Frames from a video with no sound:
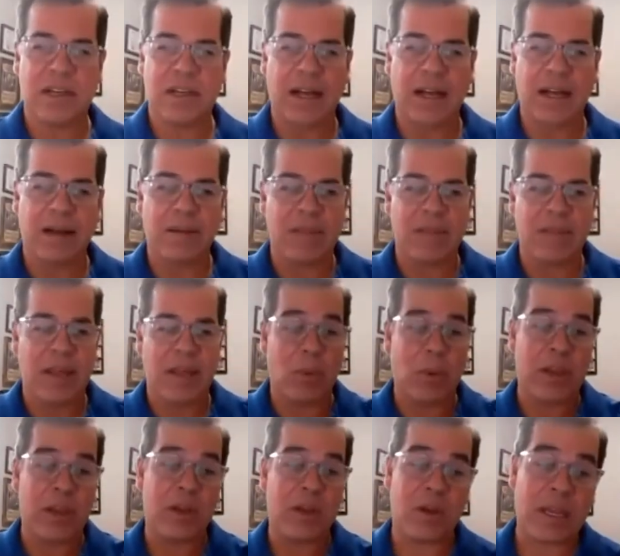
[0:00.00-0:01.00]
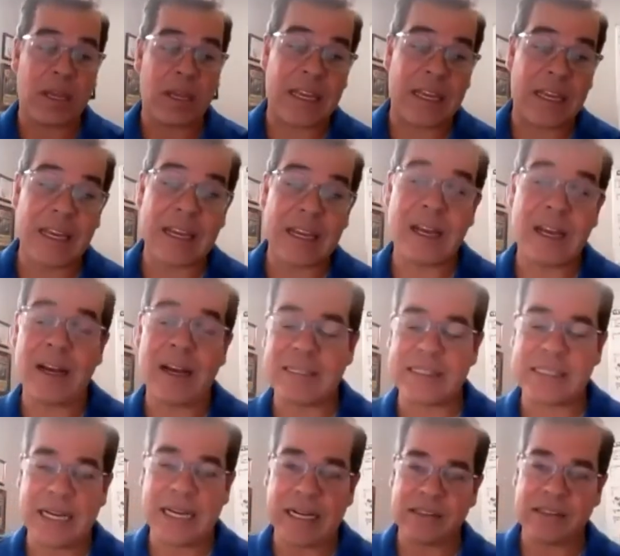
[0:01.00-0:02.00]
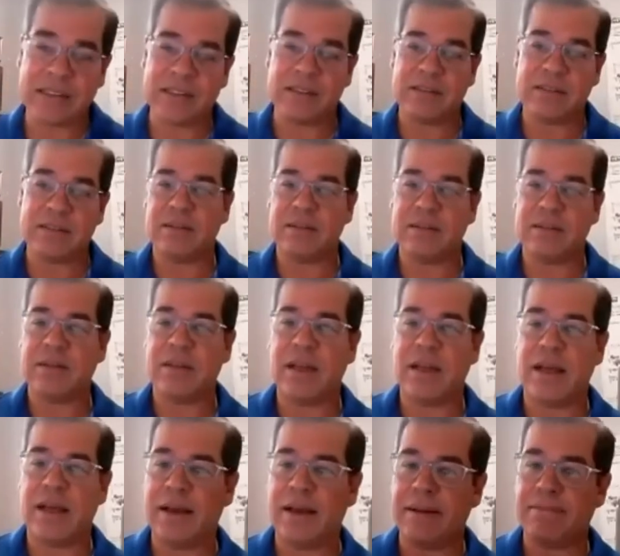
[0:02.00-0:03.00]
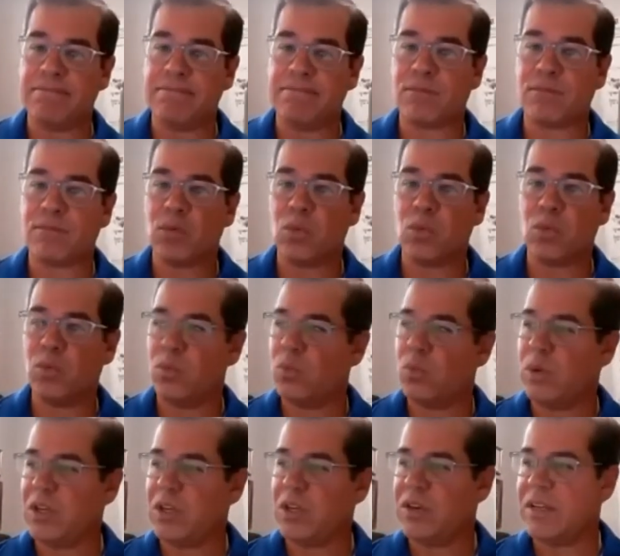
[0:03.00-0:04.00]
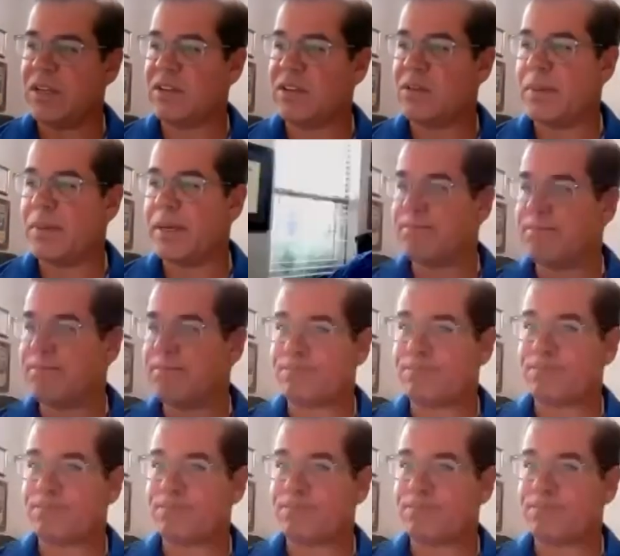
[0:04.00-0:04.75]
and that way you can get contacted when you need to be.